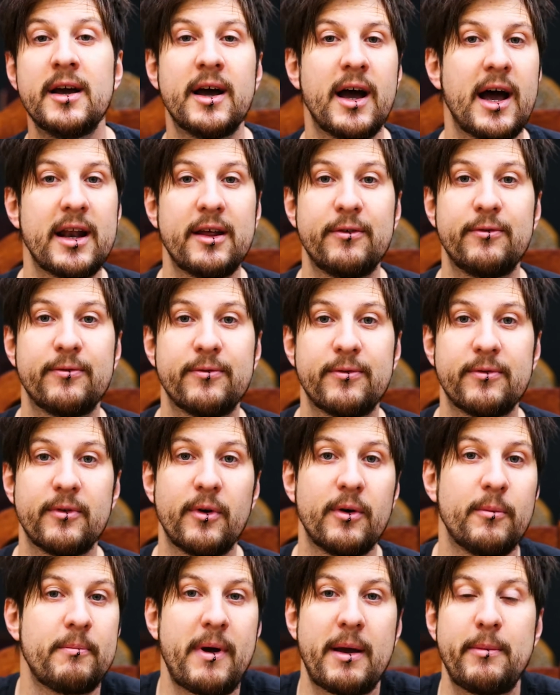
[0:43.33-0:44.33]
And if
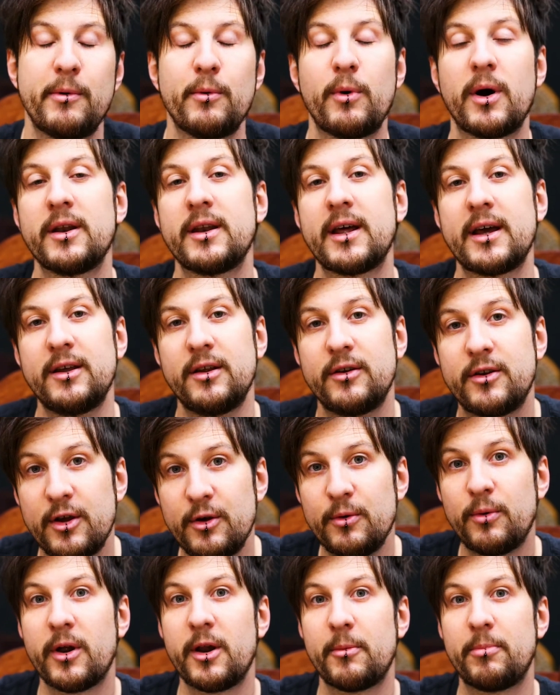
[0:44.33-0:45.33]
maybe one day you
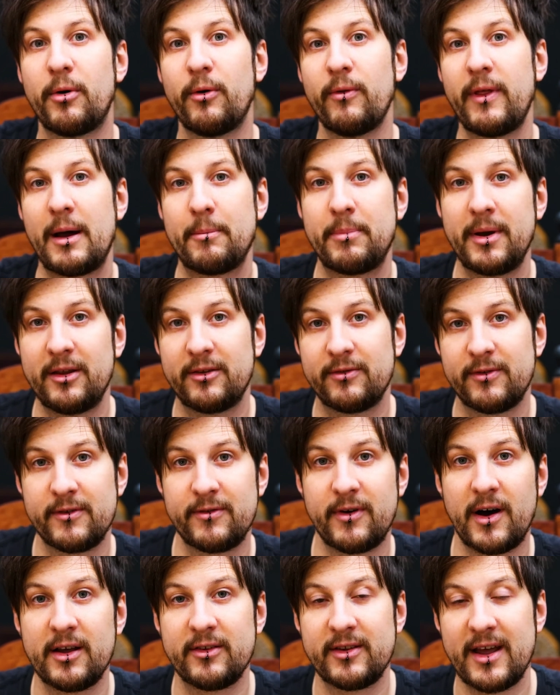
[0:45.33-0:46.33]
do want to pull that piece of
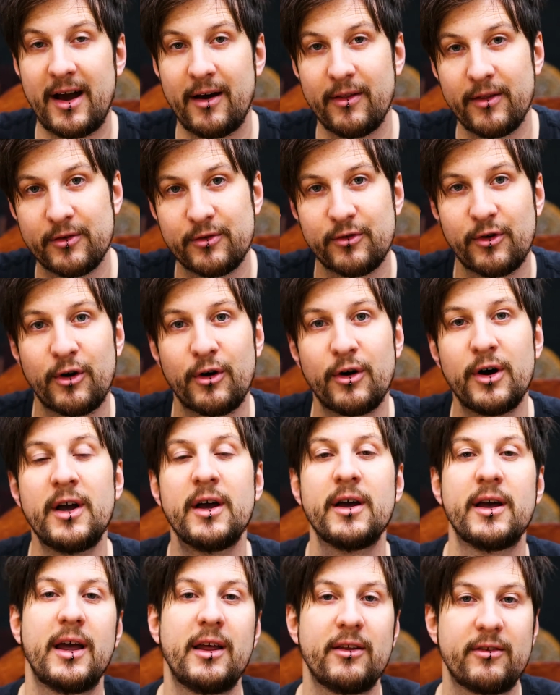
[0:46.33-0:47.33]
advice out of the drawer,
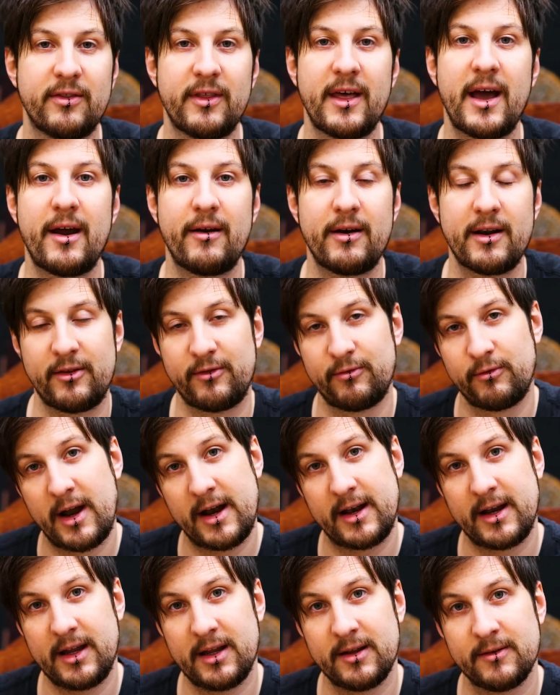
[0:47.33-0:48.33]
it's there and it's
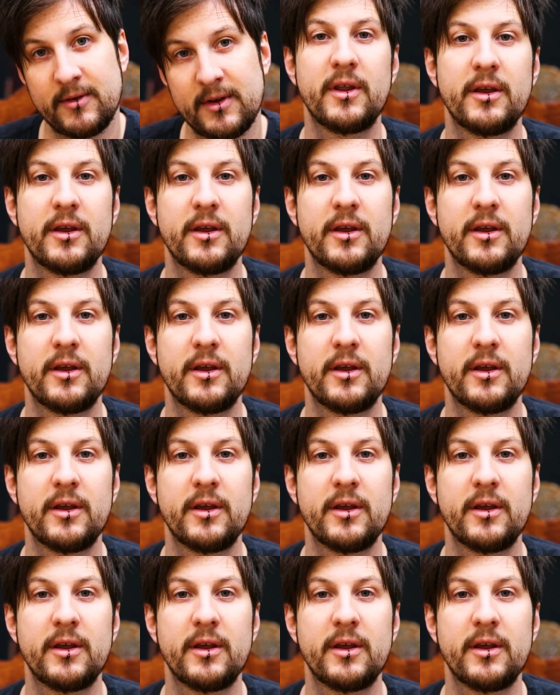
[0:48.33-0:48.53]
ready.